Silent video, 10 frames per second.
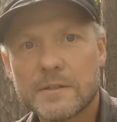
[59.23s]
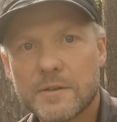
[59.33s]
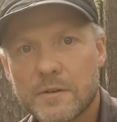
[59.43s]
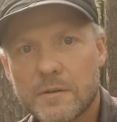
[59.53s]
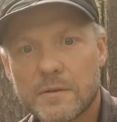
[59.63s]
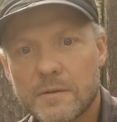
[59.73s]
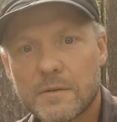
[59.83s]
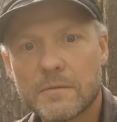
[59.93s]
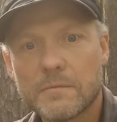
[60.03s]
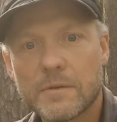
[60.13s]

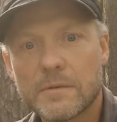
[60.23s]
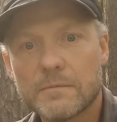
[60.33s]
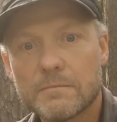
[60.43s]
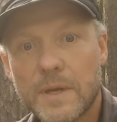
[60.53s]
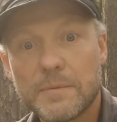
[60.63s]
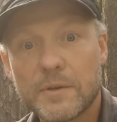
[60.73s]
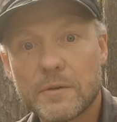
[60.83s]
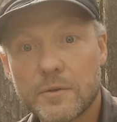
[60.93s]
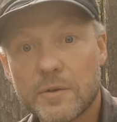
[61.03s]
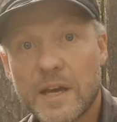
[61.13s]
So maybe
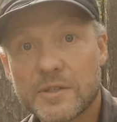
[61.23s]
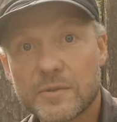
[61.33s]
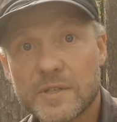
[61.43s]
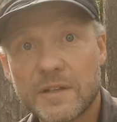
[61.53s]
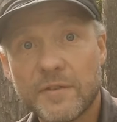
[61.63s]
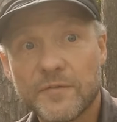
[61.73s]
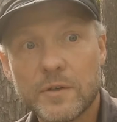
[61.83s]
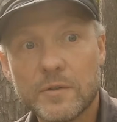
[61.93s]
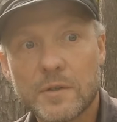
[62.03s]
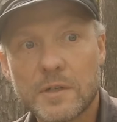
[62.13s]
you could ask yourself a
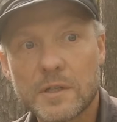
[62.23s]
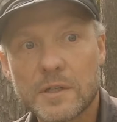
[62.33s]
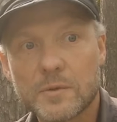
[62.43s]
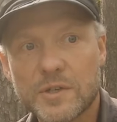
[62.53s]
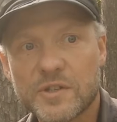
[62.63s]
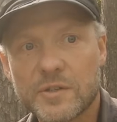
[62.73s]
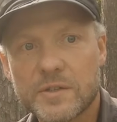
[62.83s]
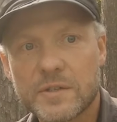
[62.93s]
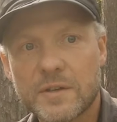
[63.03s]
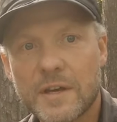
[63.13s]
few
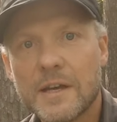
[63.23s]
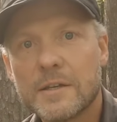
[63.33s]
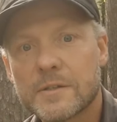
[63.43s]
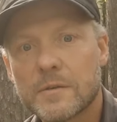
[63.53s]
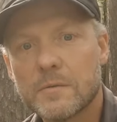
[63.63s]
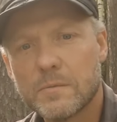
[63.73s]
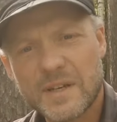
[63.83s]
questions. So